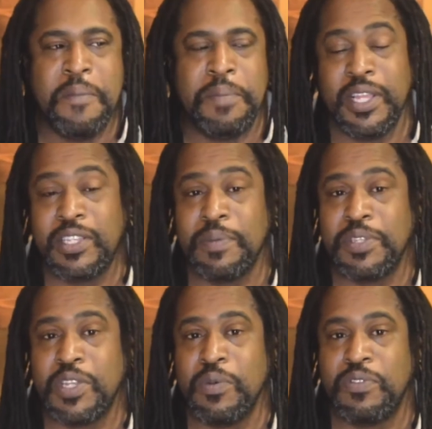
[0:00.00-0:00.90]
this
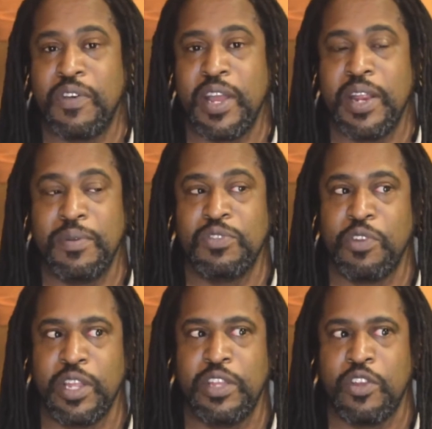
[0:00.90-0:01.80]
episode was fun. It was
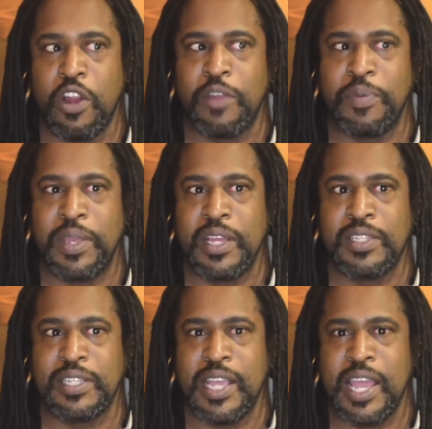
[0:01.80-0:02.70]
really dark because
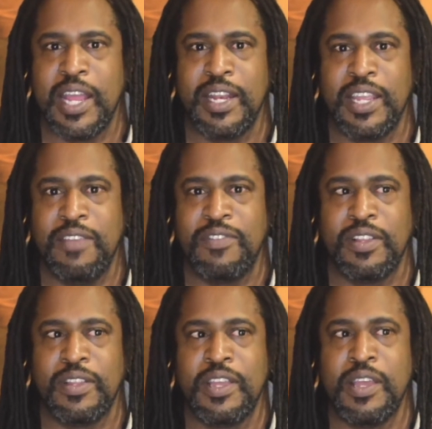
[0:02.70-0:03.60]
at the end,
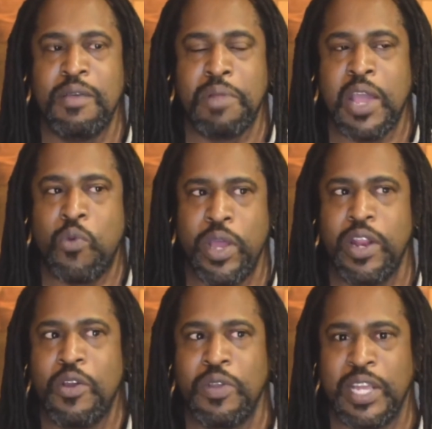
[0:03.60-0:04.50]
even Black
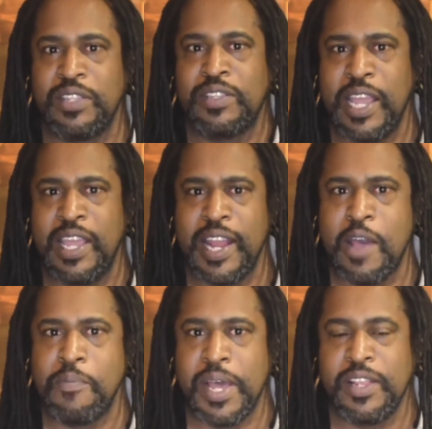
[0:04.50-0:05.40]
Widow gets taken
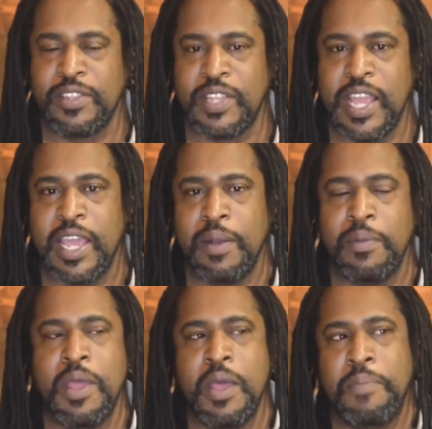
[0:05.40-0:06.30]
out by this thing, and
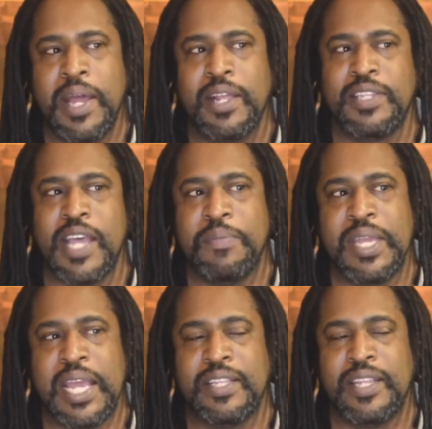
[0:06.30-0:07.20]
by the time it
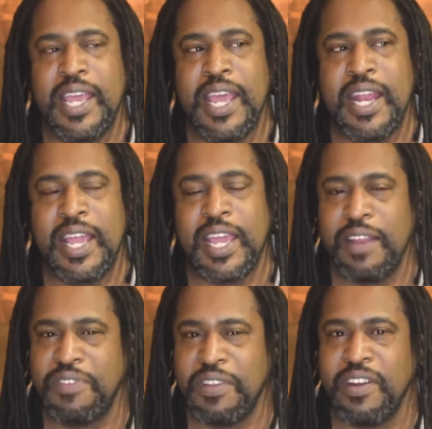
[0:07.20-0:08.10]
got to the end, I kind
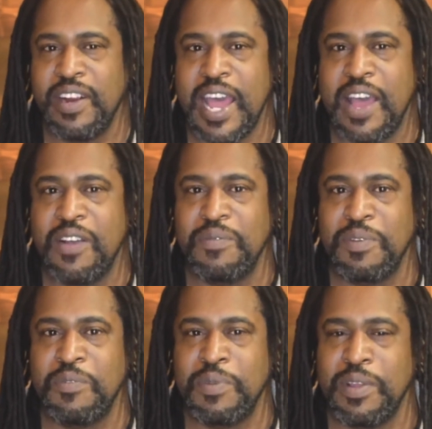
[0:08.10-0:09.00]
of figured it out.
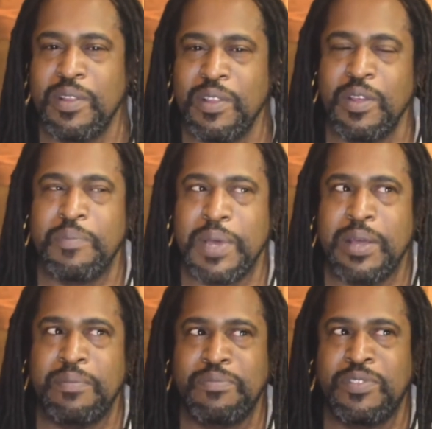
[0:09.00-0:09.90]

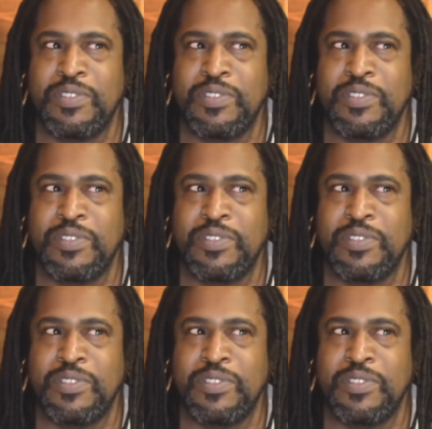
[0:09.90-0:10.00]
About